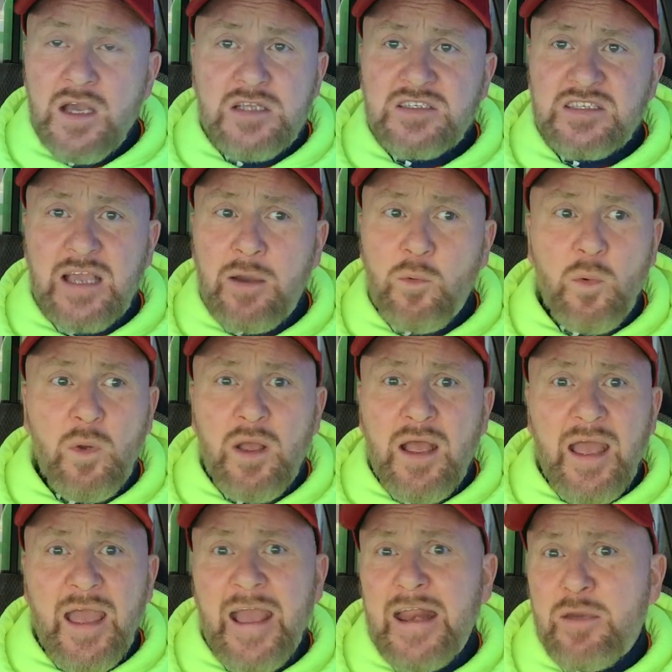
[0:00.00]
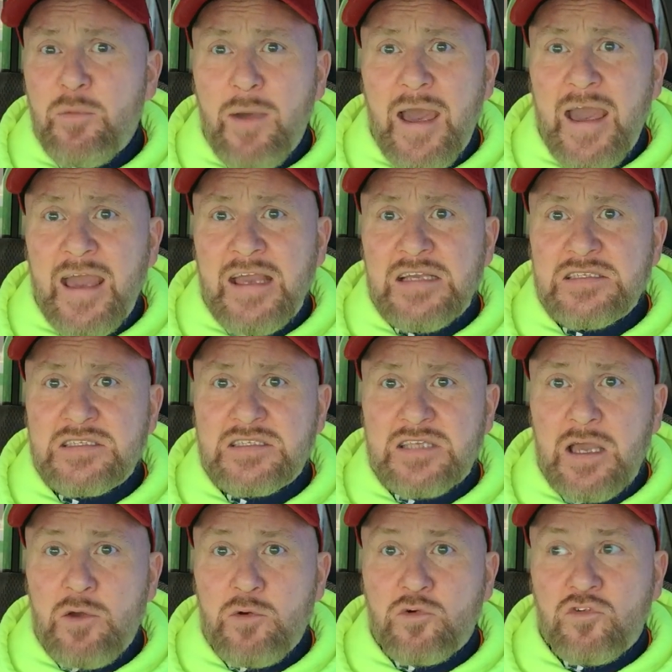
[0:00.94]
So, anyway,
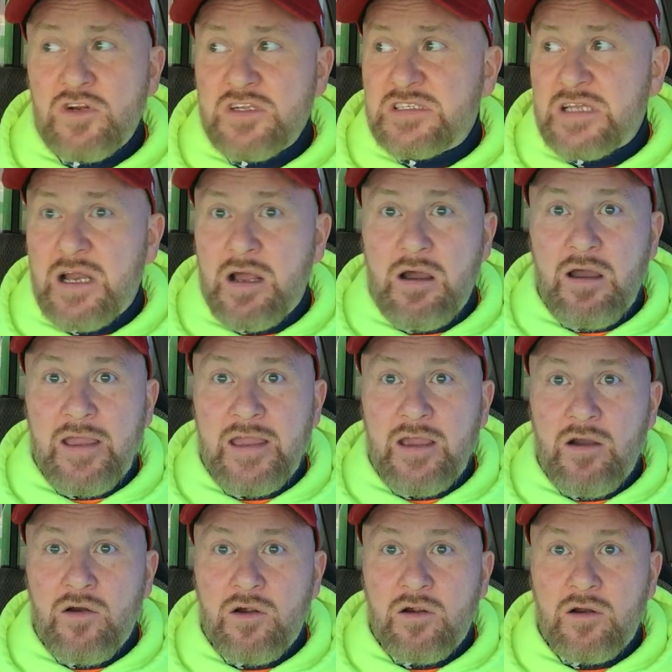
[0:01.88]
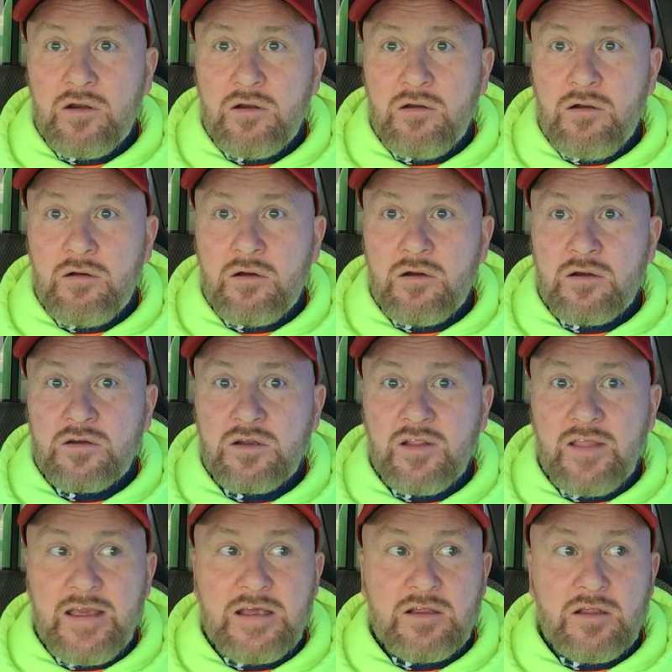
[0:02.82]
so Chris and I are
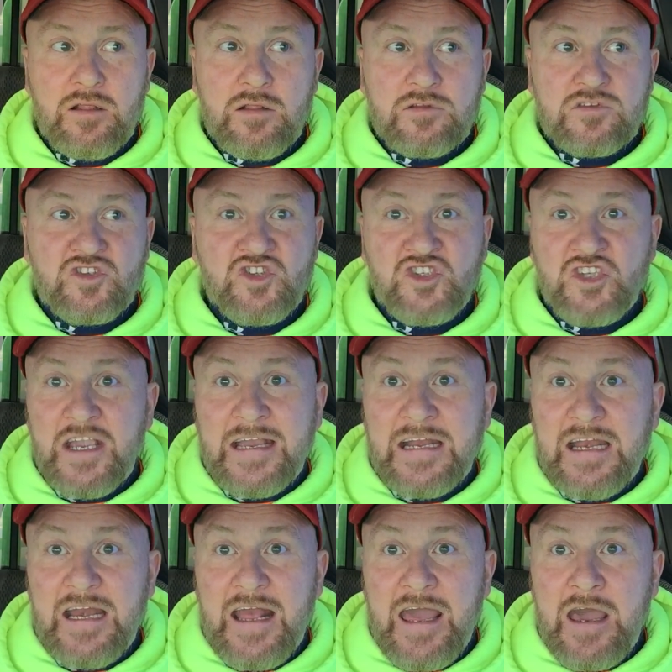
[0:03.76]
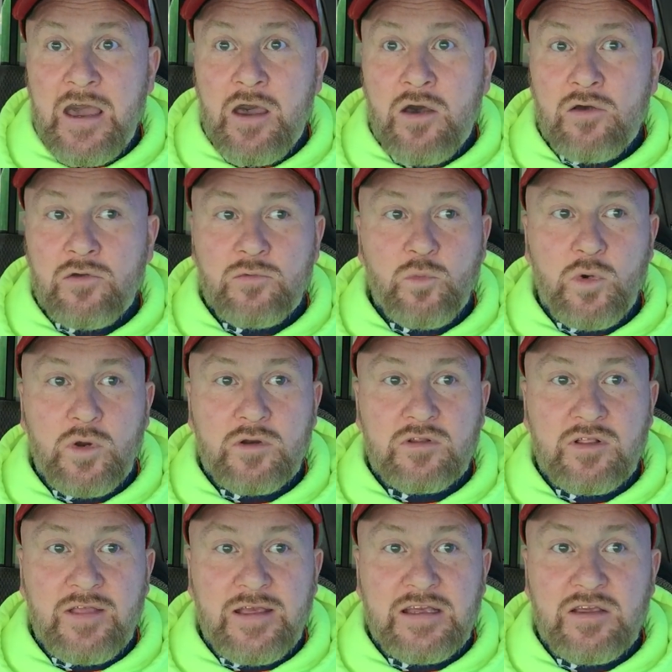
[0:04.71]
like, checking it out. We're
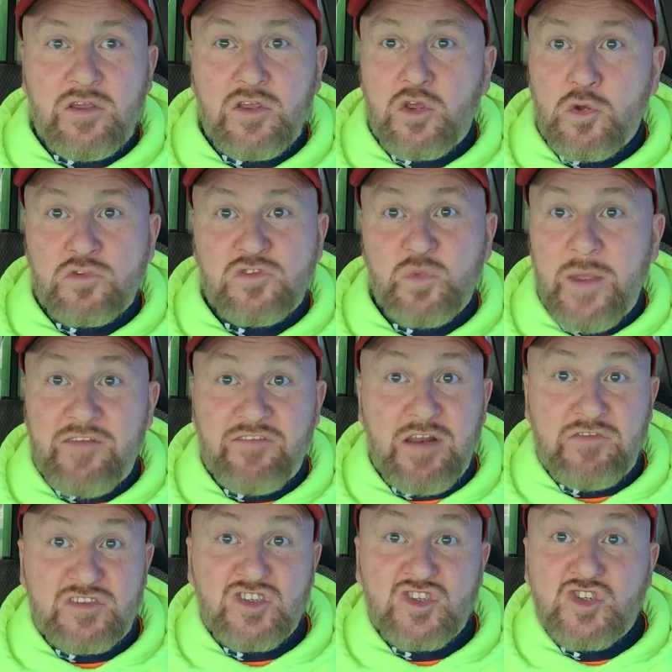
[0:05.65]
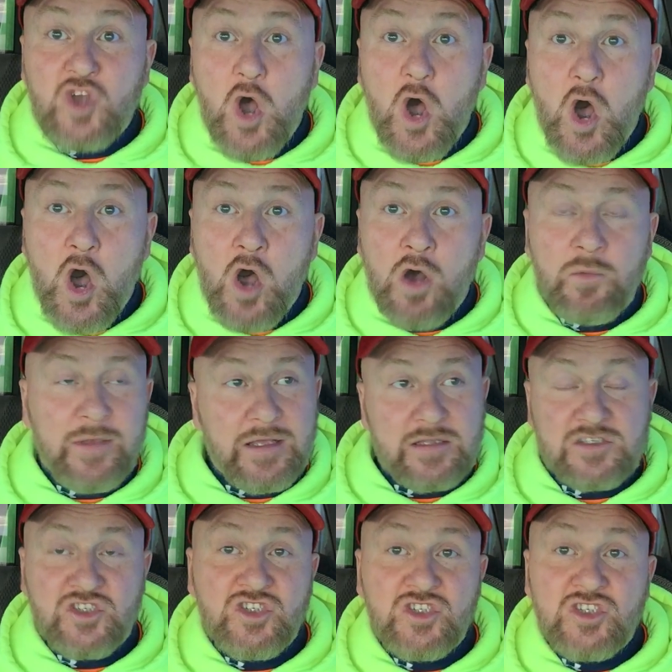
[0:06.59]
like, do we have enough salt? We
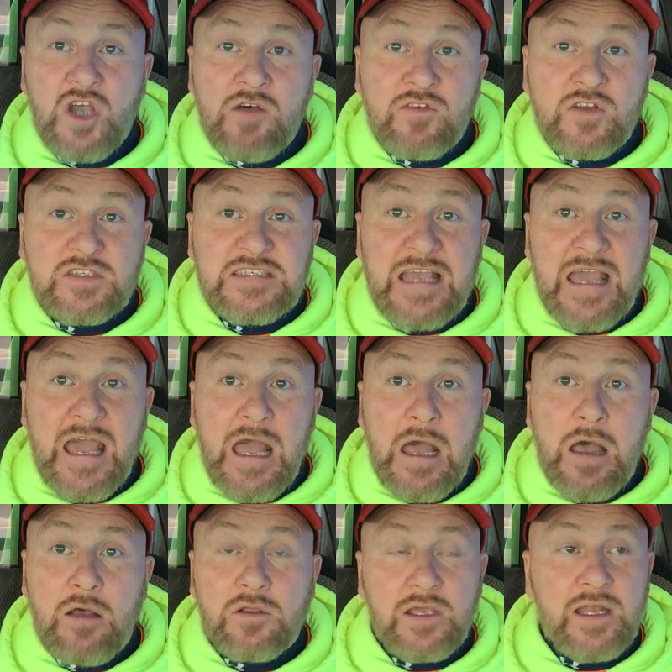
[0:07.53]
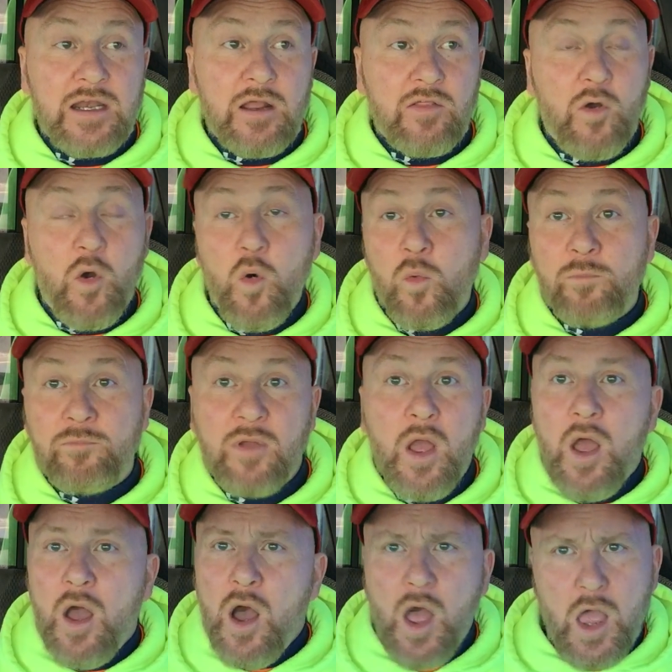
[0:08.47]
got the shovels out, you know, the whole,
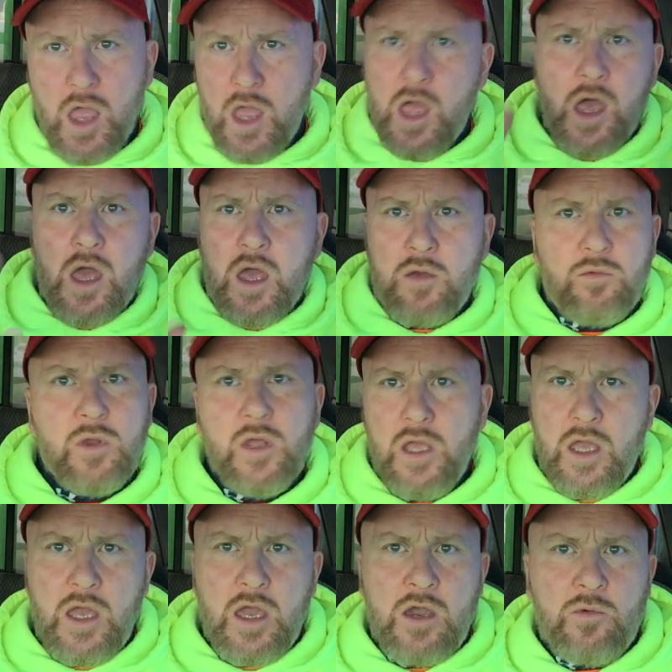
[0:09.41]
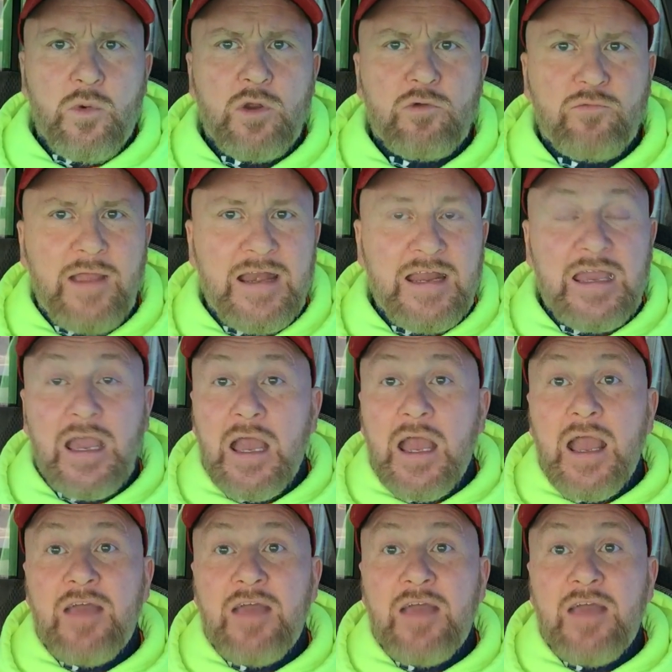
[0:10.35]
we're ready.